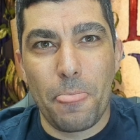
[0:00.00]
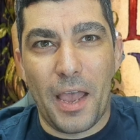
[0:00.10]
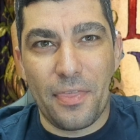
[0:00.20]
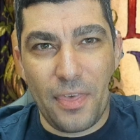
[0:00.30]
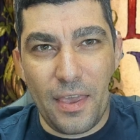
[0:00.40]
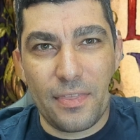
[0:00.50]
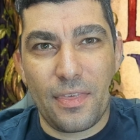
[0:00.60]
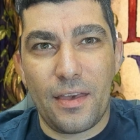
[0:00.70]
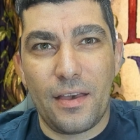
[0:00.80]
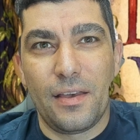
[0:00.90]
I think
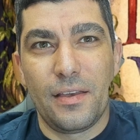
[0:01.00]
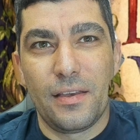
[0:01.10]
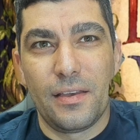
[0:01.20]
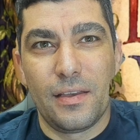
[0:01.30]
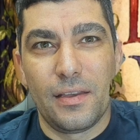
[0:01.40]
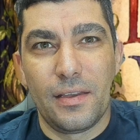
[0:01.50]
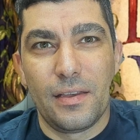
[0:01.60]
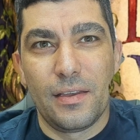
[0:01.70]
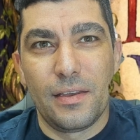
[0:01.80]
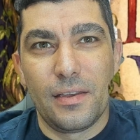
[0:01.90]
the
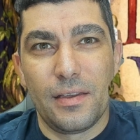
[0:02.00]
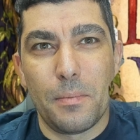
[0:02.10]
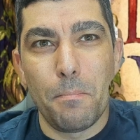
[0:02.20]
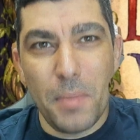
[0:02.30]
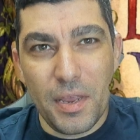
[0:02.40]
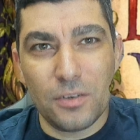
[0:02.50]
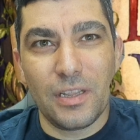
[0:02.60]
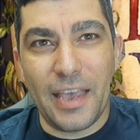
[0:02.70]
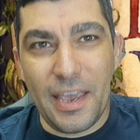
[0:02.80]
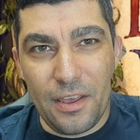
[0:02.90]
middle
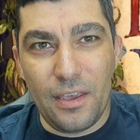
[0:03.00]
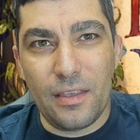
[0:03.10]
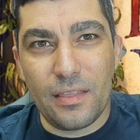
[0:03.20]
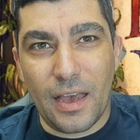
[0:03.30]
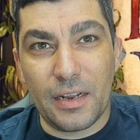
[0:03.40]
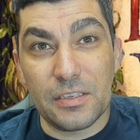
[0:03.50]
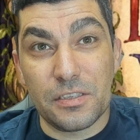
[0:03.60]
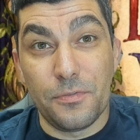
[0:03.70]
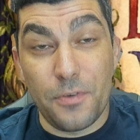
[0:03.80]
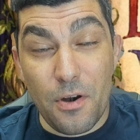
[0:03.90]
lady that
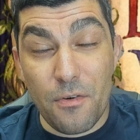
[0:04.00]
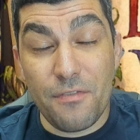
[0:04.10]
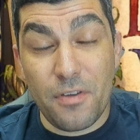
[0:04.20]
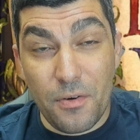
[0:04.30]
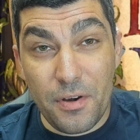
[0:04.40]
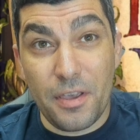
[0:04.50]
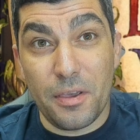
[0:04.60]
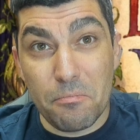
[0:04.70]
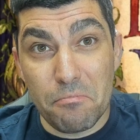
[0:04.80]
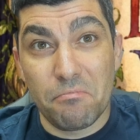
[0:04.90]
is very,
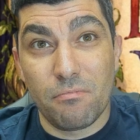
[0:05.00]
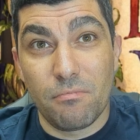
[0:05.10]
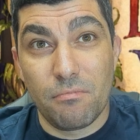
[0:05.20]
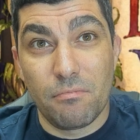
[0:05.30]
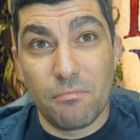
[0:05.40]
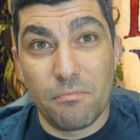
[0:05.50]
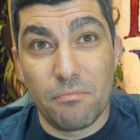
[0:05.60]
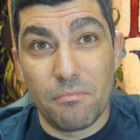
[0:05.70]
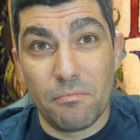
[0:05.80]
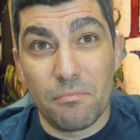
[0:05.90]
very
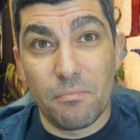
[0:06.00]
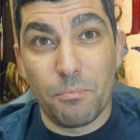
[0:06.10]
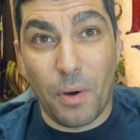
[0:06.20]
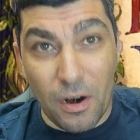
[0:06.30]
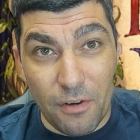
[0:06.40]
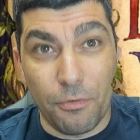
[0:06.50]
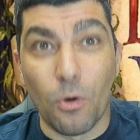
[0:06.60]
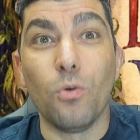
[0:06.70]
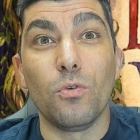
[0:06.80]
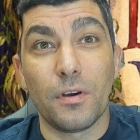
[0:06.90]

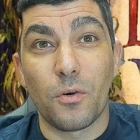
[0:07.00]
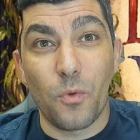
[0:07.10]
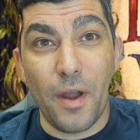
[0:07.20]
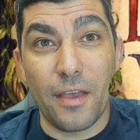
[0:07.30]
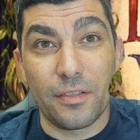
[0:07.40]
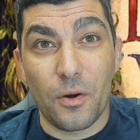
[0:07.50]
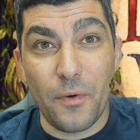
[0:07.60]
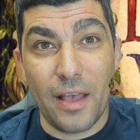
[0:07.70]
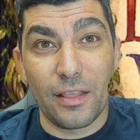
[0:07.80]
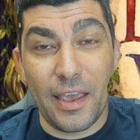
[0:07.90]
powerful, the
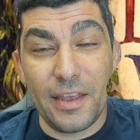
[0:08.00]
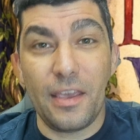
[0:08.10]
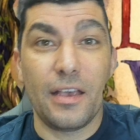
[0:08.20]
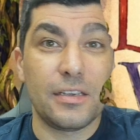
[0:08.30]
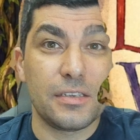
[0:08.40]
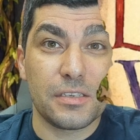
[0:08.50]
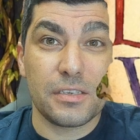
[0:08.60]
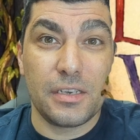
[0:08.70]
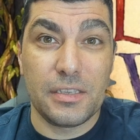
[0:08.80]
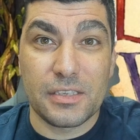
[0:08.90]
rare lady,
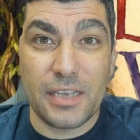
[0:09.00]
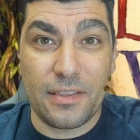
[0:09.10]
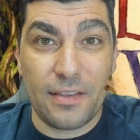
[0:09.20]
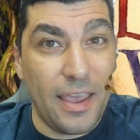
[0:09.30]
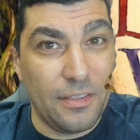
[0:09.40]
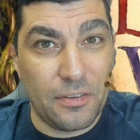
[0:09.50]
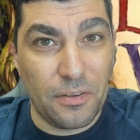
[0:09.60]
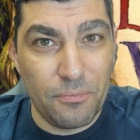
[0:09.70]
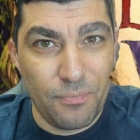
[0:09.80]
is in set 8.